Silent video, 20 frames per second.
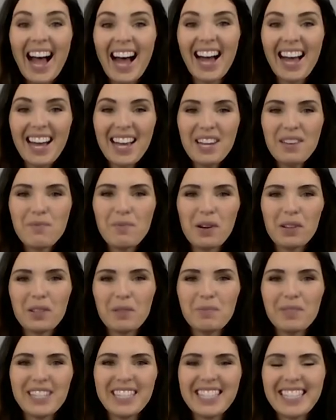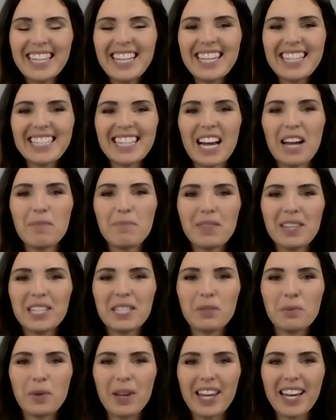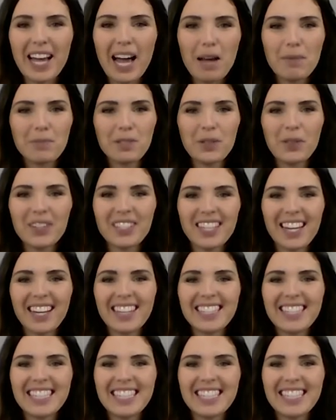Hi, welcome to Singing Time this week. I'm so excited